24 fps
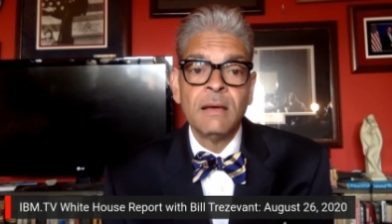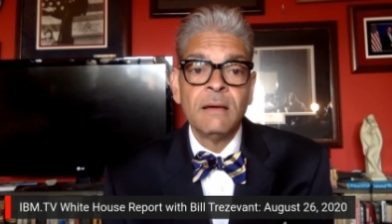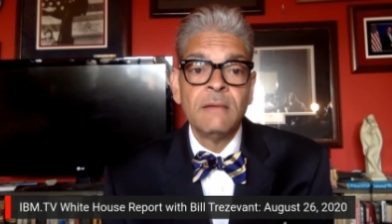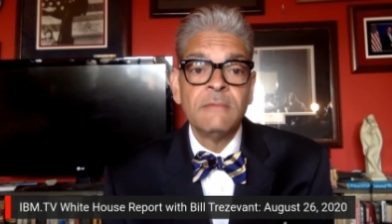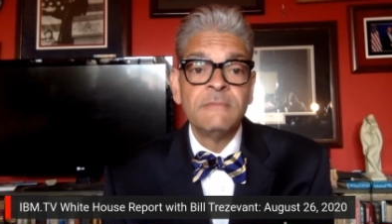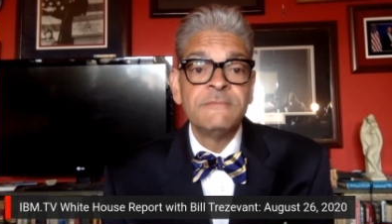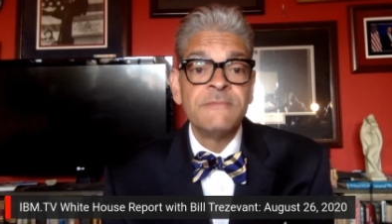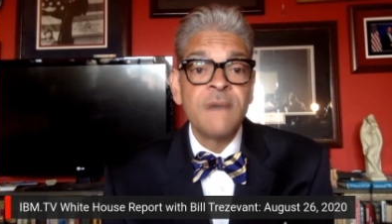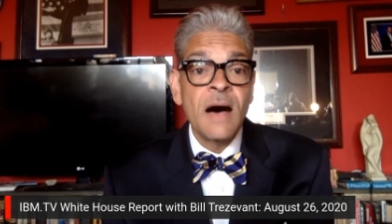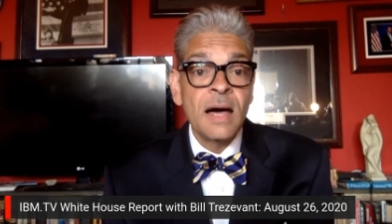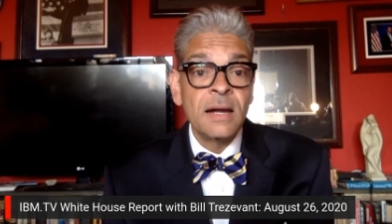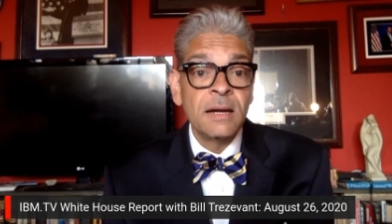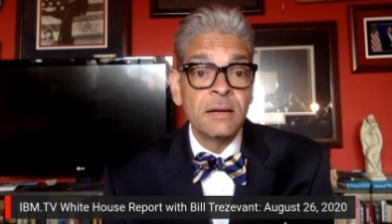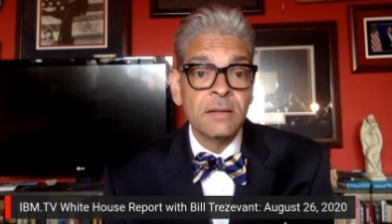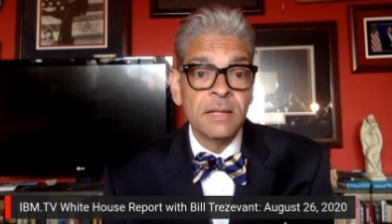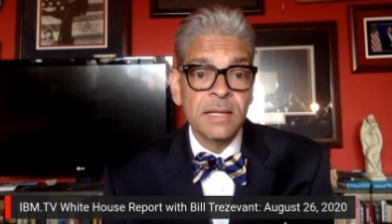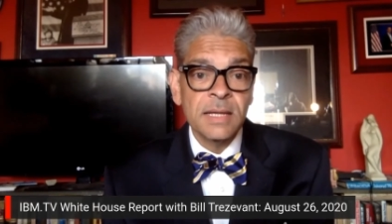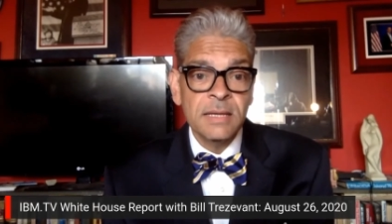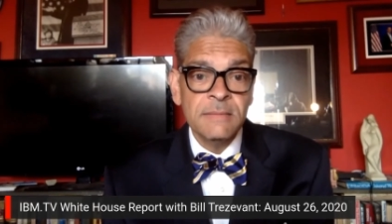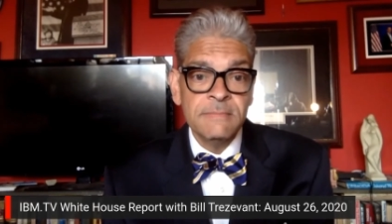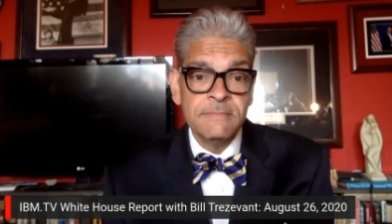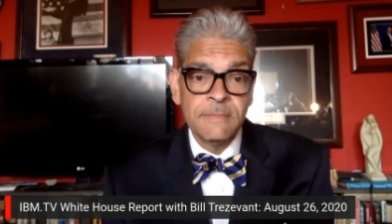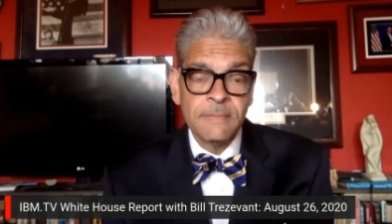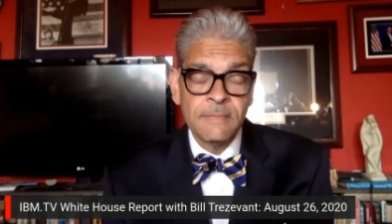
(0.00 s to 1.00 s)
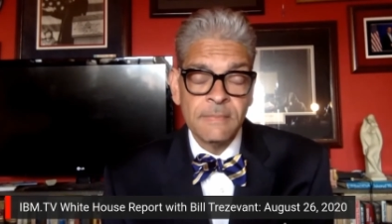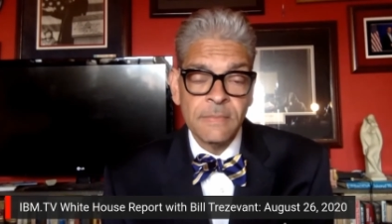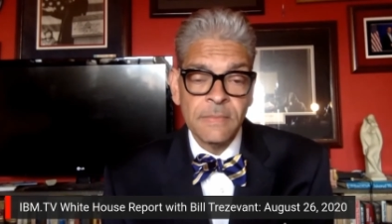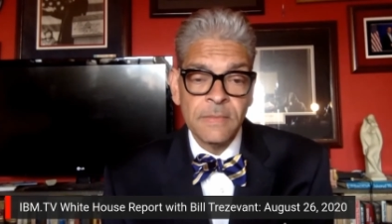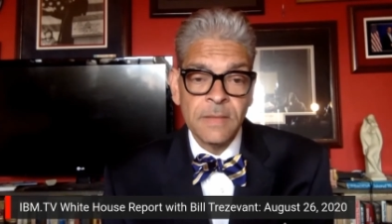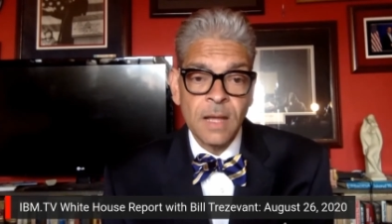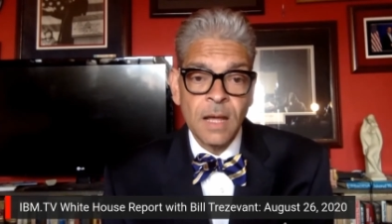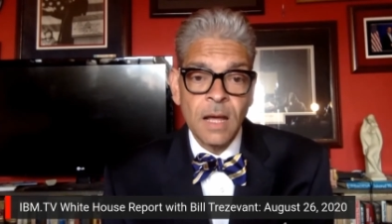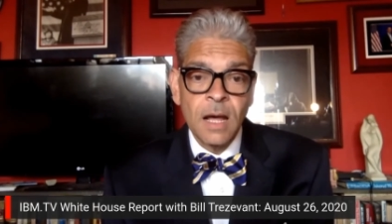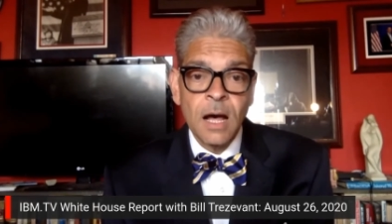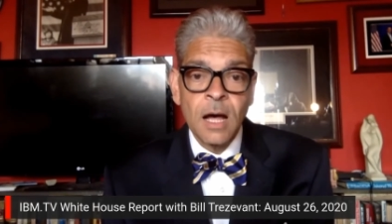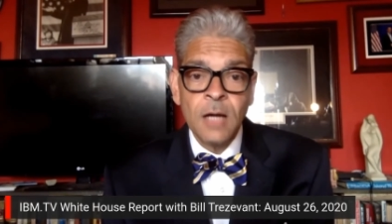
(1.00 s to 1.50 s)
Finally,
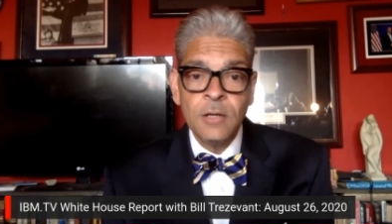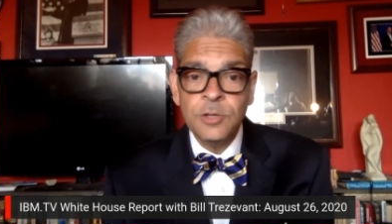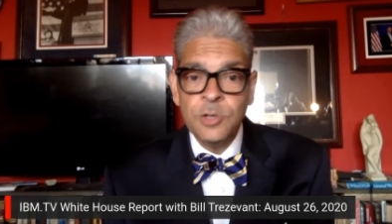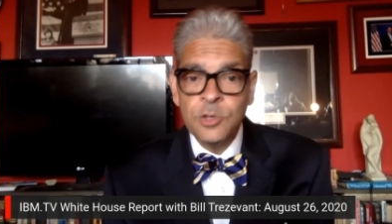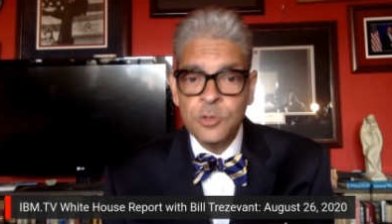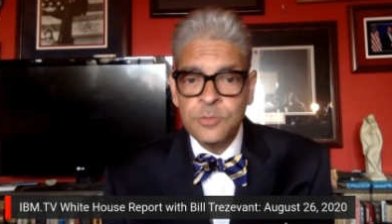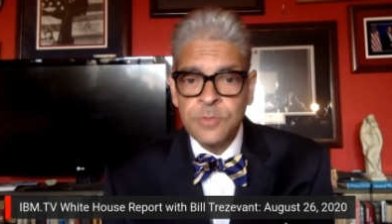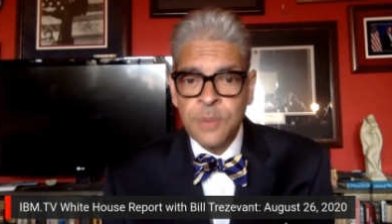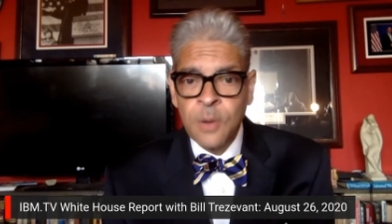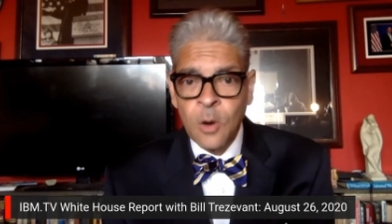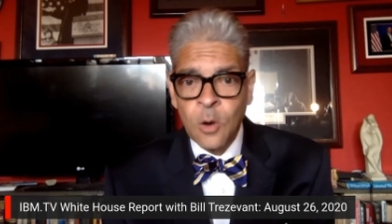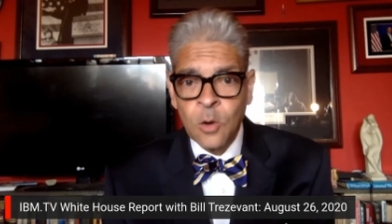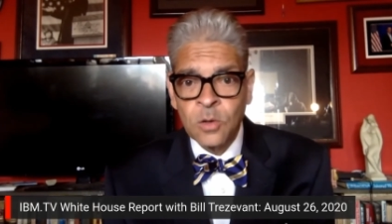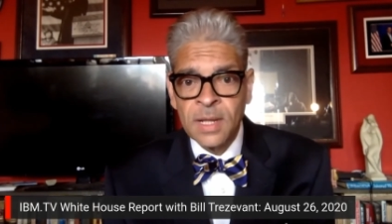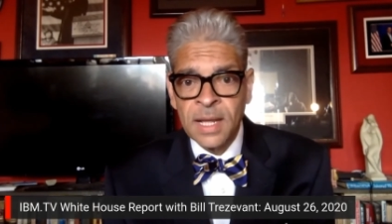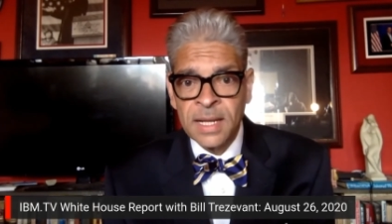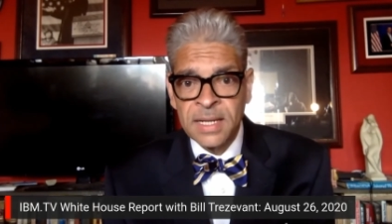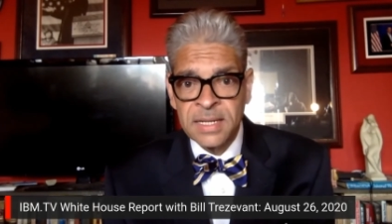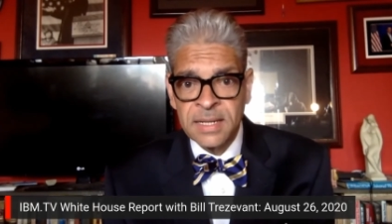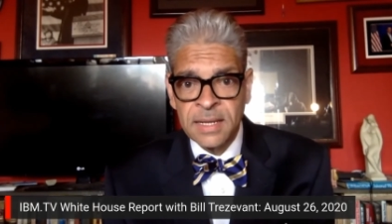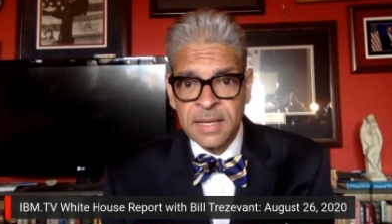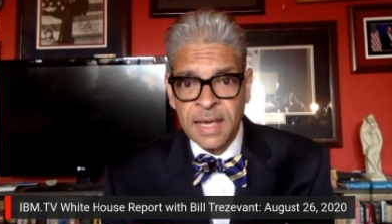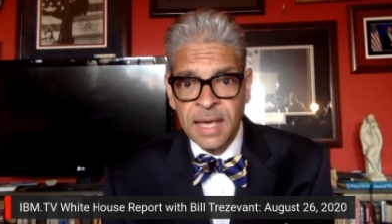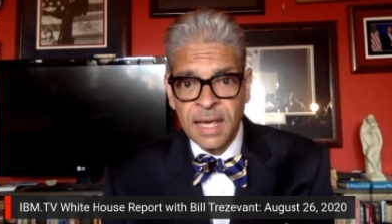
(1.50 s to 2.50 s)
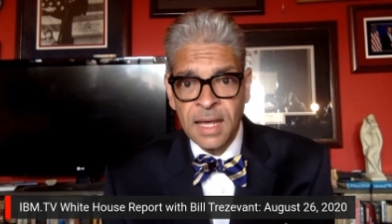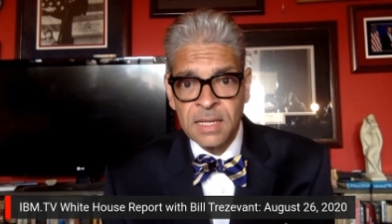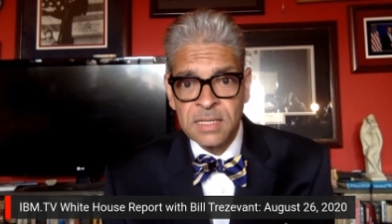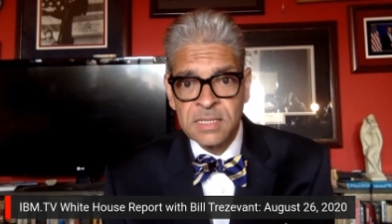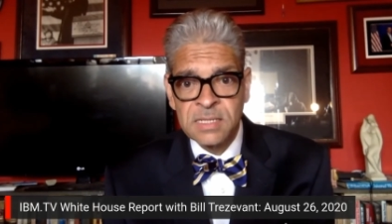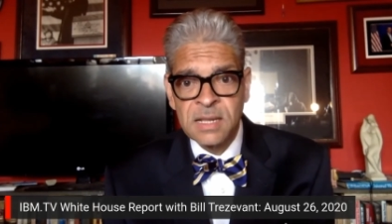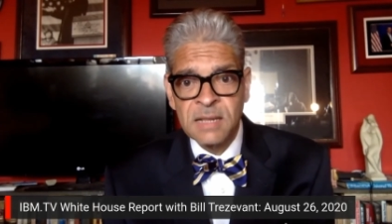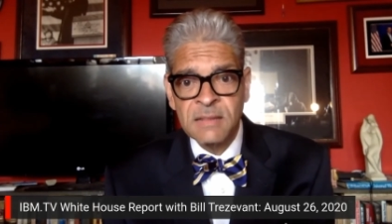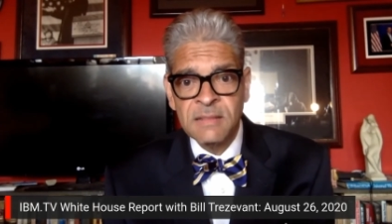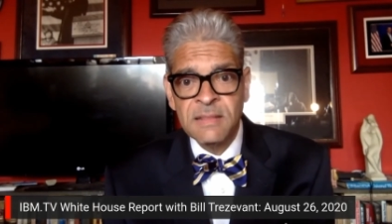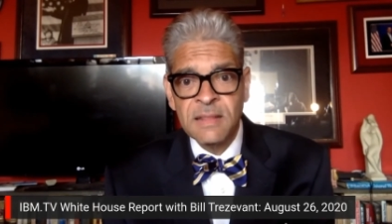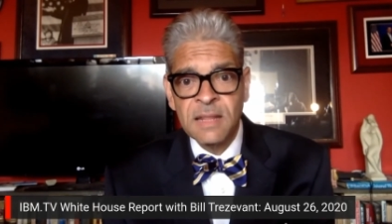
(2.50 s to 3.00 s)
a new poll indicates
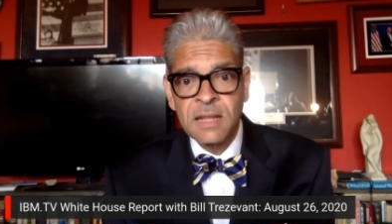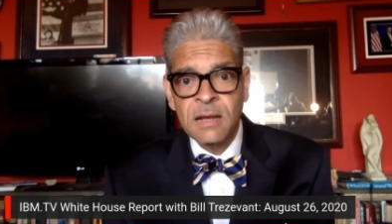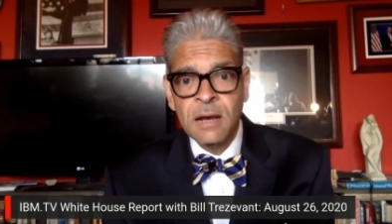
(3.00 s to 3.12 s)
that